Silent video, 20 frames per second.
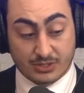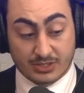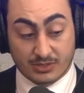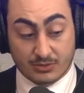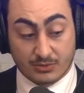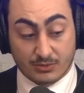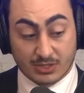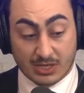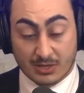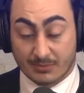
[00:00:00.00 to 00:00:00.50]

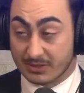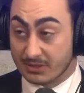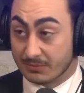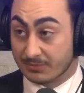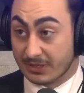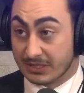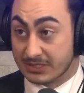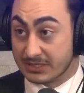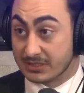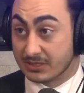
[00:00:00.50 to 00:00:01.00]
They're all coming to
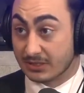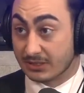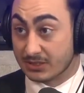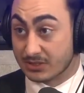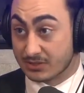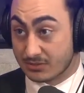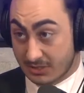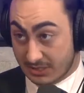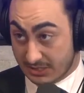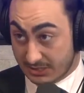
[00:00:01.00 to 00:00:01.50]
places like
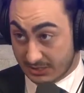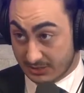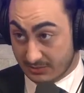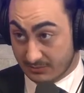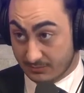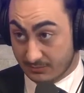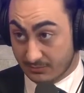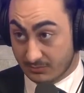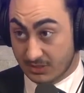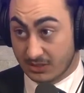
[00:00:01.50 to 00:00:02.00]
Australia,
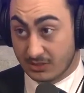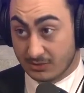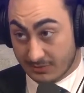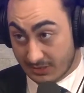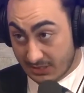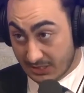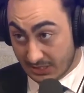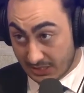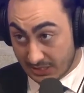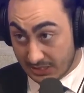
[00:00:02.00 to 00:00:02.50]
the
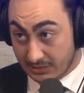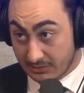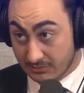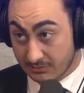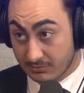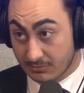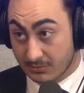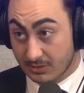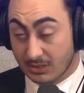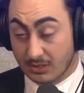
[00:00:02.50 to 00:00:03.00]
UAE,
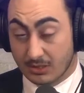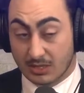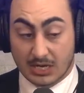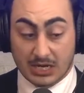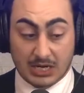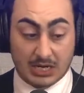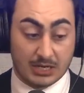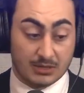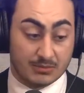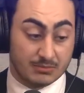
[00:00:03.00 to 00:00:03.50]

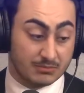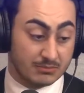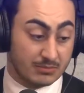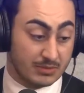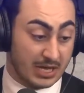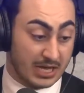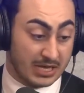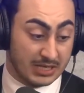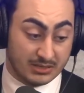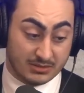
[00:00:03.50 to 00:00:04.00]

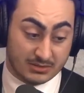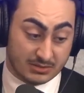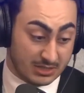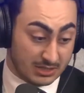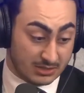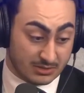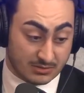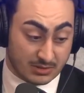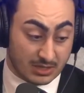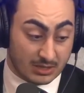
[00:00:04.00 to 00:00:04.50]
and
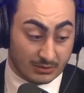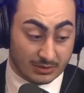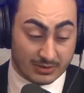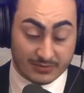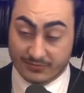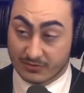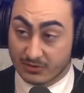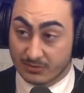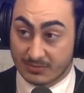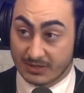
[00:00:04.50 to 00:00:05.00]
they're looking
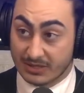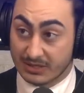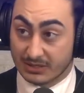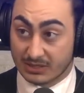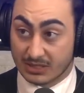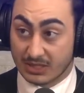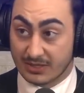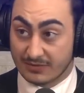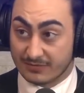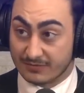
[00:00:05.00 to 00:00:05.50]
for a better
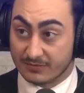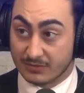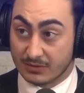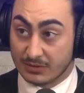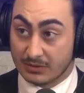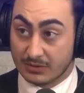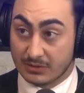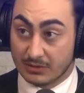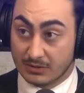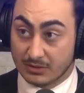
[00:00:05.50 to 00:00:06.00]
life.
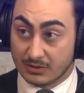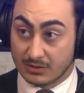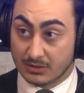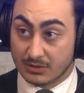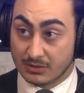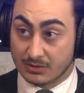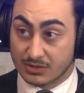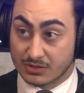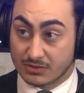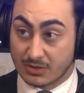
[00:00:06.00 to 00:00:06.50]

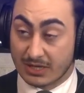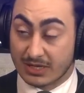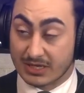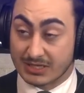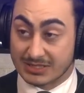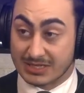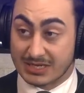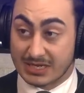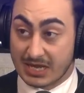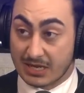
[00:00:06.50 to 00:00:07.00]
Australia
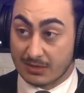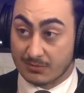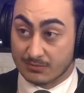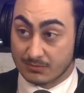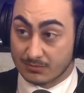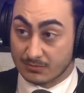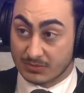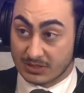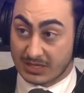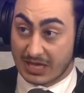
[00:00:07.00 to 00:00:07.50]
is a net
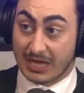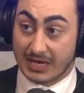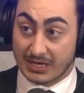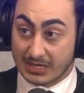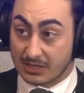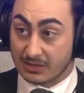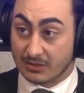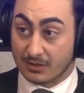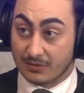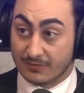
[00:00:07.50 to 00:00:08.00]

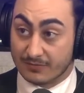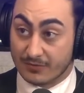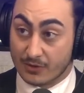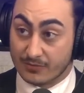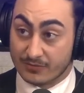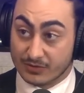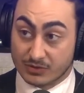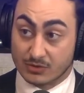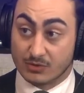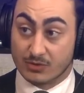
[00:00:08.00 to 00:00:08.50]
gainer of
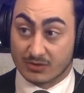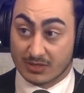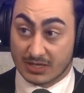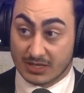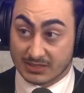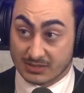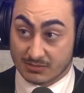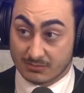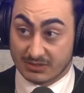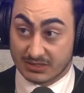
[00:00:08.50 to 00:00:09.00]
over
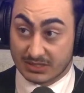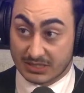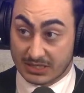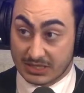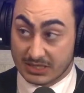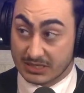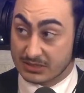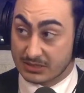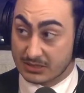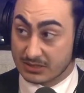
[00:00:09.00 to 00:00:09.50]
2,000
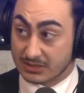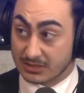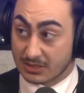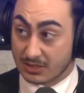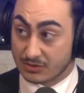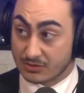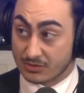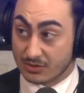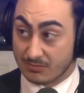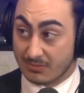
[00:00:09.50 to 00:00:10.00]
millionaires to this
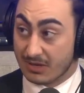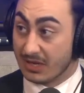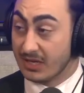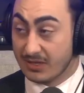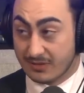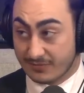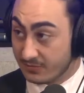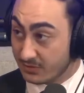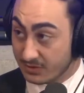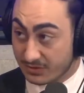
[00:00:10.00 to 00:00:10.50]
country, many
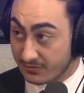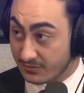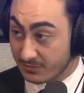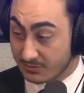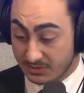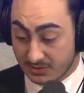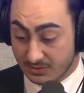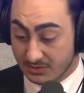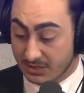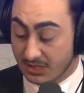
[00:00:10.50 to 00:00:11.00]
of which from
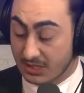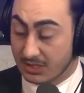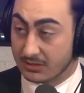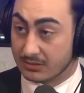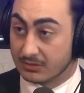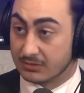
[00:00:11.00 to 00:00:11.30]
the UK.